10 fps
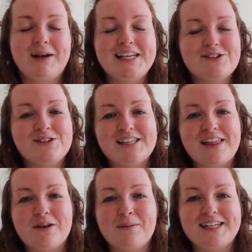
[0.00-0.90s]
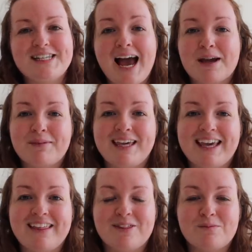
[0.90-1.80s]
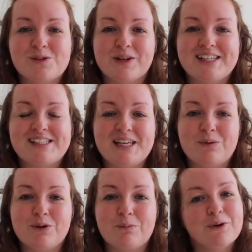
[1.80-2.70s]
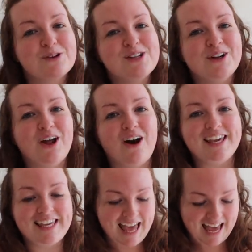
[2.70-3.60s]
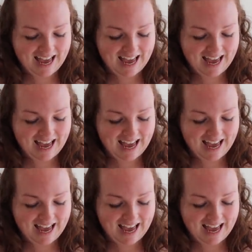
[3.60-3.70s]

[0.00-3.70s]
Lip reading: Please do send them and tag me in them so I can see what your books look like,